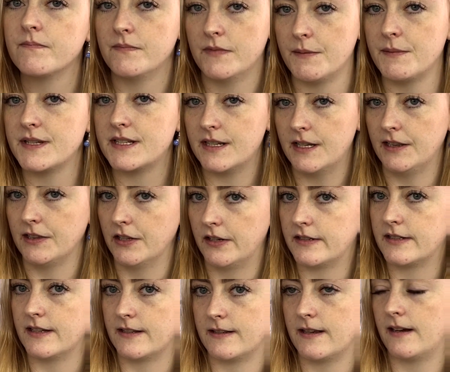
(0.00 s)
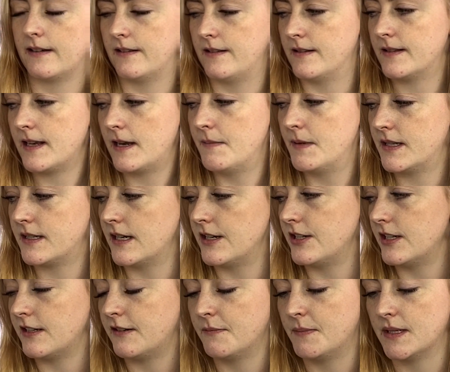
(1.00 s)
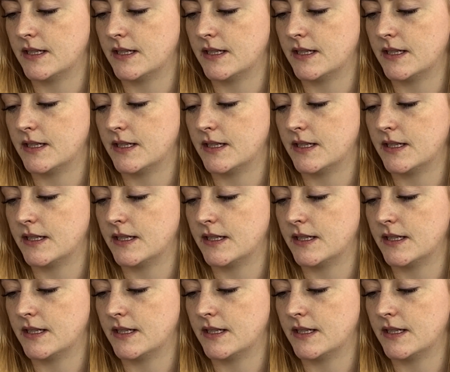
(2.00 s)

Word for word: The biscuit looks exactly the same as digestive